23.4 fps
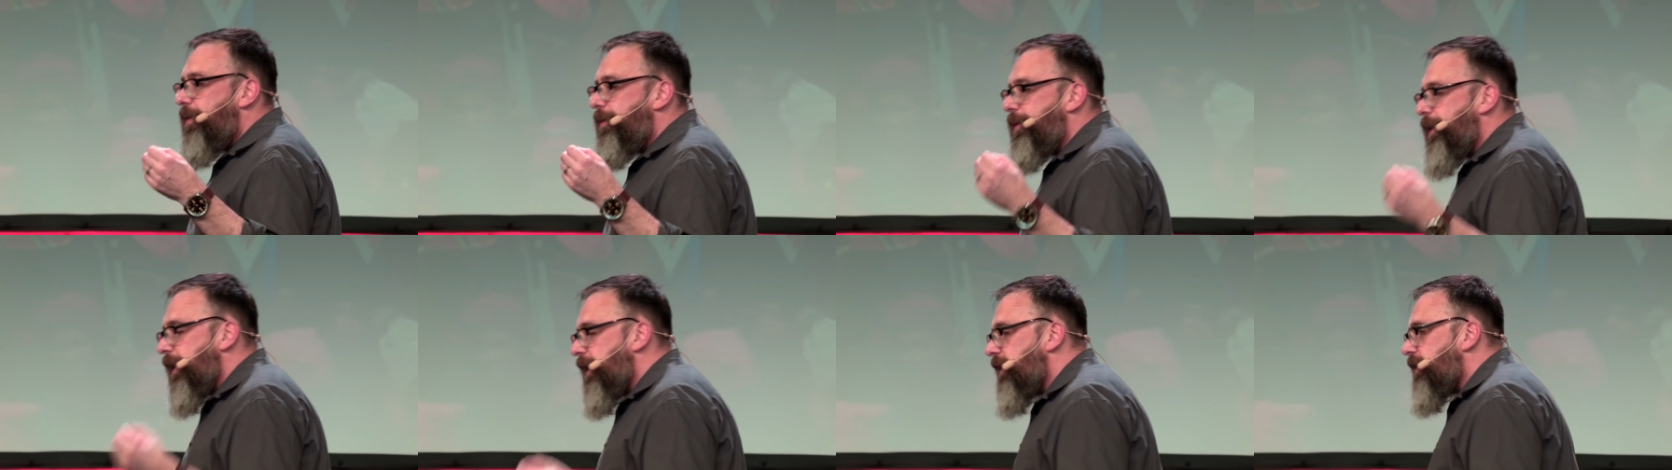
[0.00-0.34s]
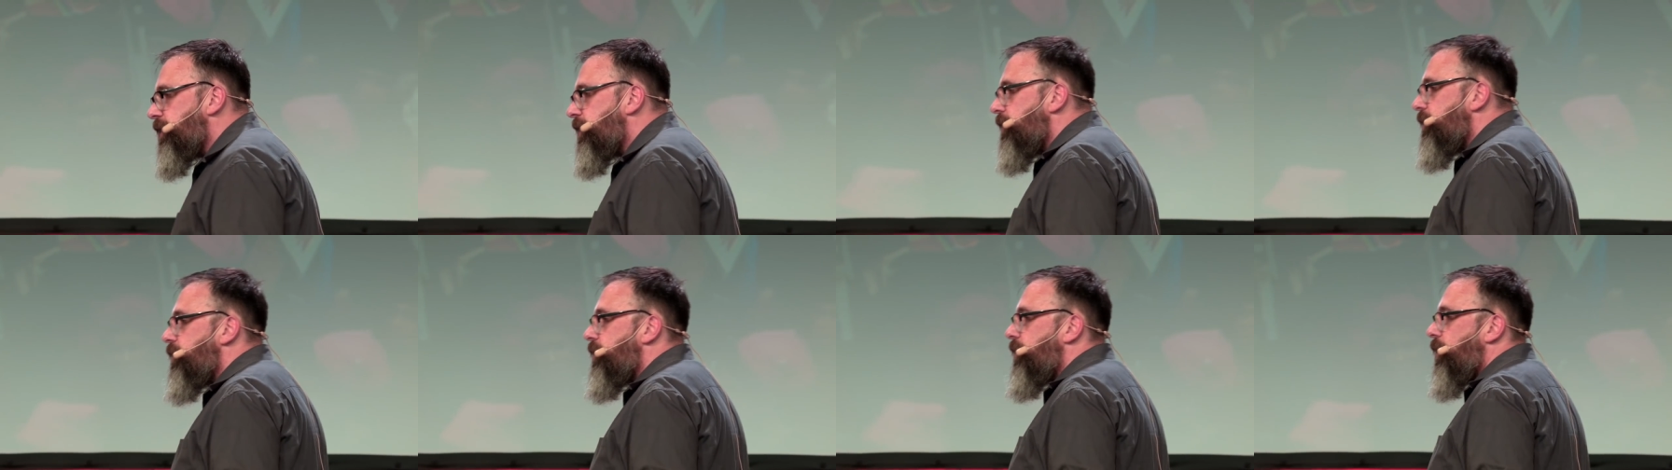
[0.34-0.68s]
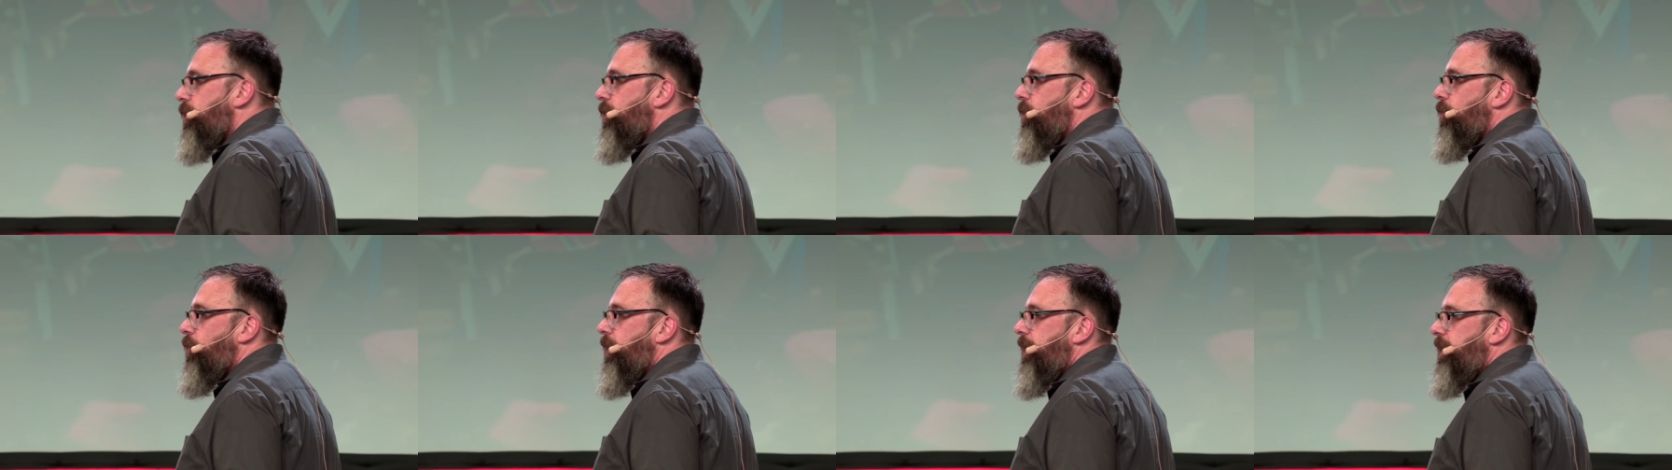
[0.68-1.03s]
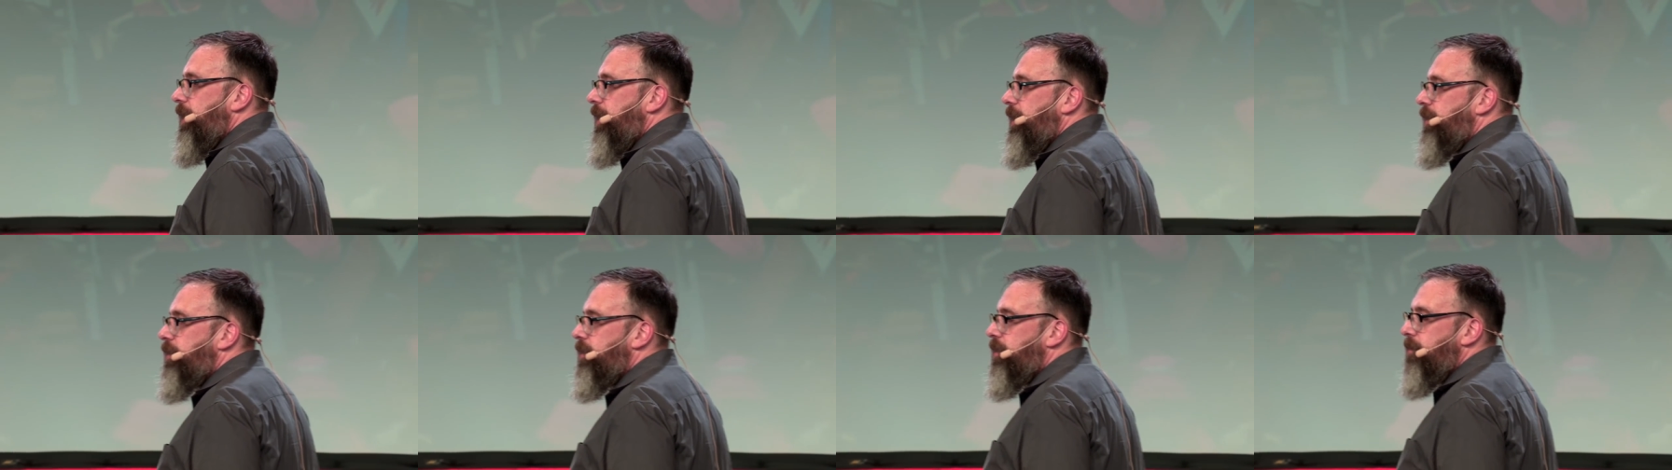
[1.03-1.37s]
This is who we
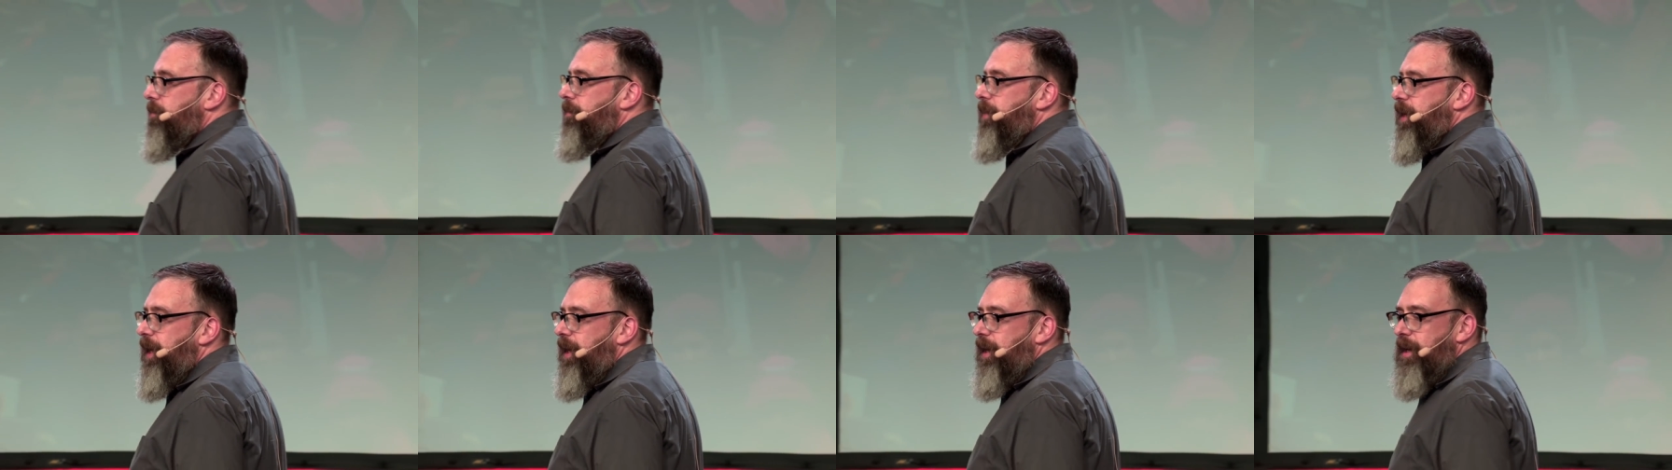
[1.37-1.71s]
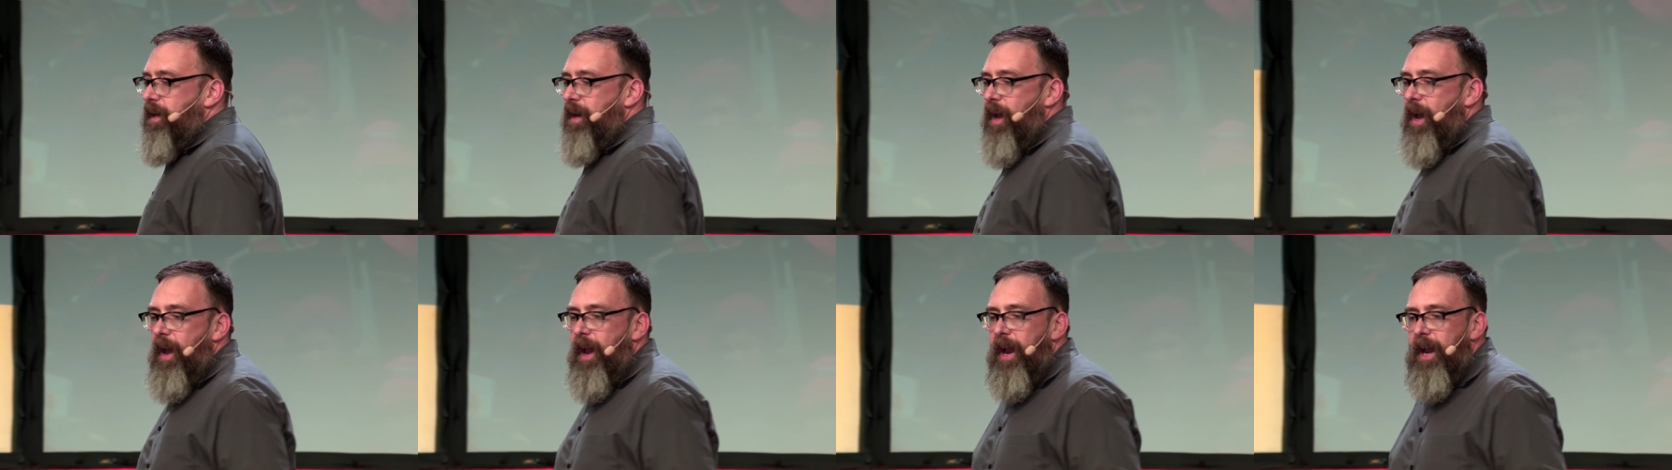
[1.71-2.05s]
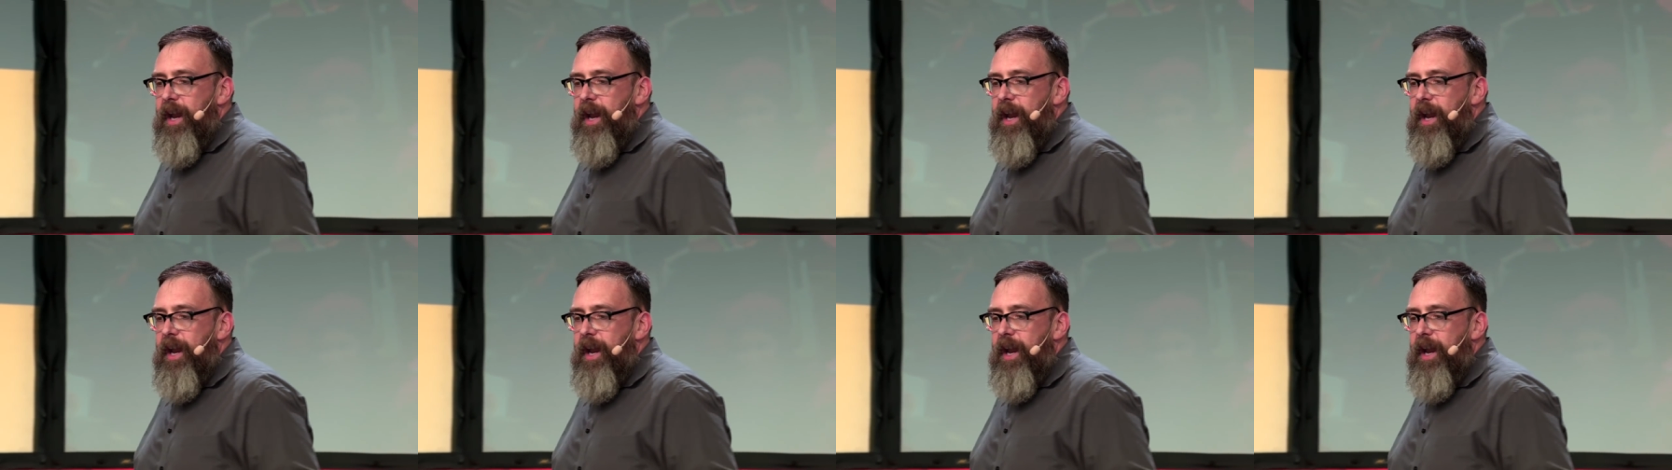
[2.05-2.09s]
need to be,